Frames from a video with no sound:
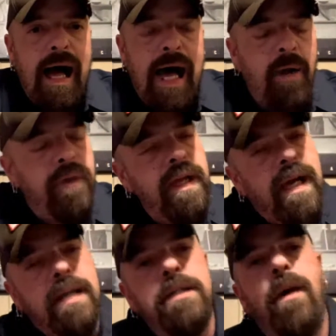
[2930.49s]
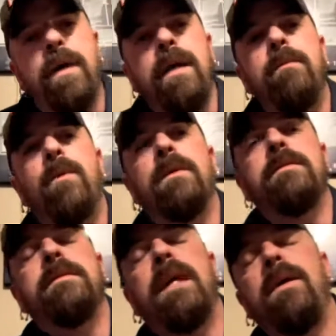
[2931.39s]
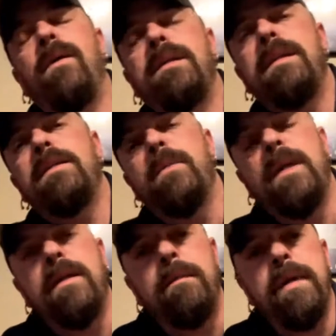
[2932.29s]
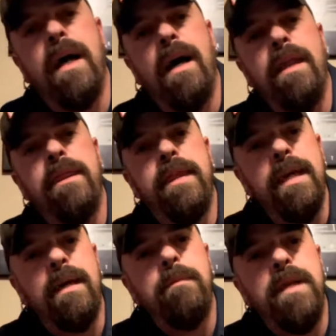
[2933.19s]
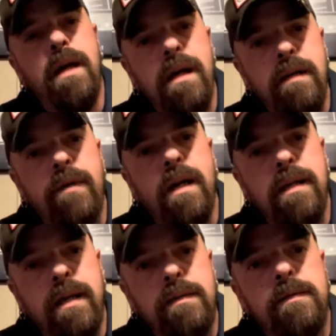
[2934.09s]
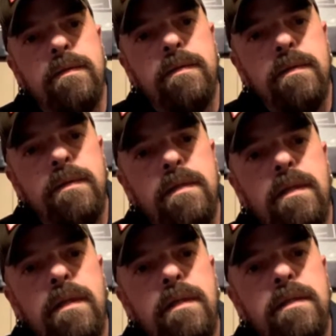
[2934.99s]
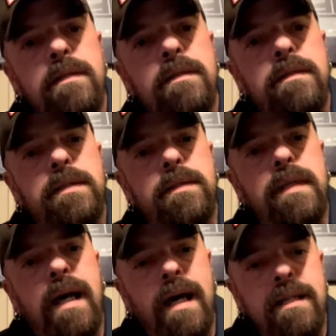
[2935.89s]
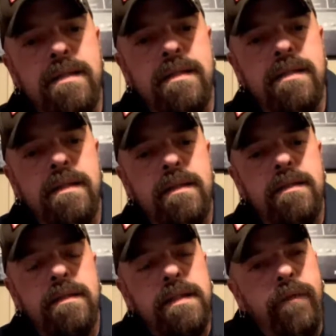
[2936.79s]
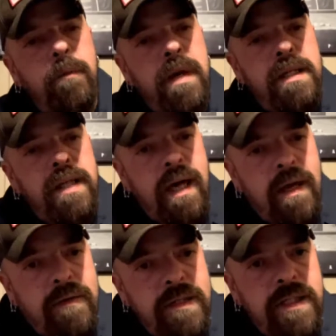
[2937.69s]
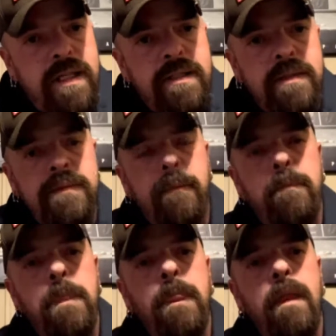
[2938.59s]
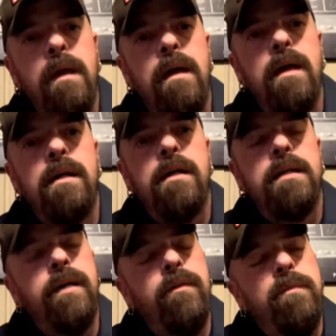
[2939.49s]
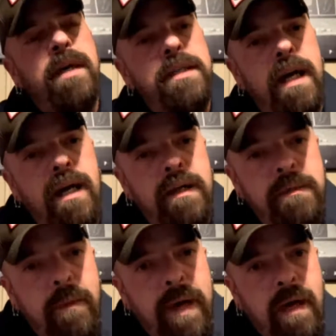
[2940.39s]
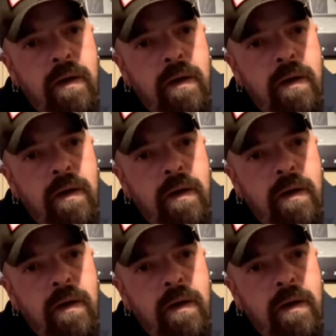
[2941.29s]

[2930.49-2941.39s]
I don't think I can talk anymore. I know that sounds weird, but I think I'm done right now. So guys, let's give a big shout out to Justin. Let's give a big shout out to my man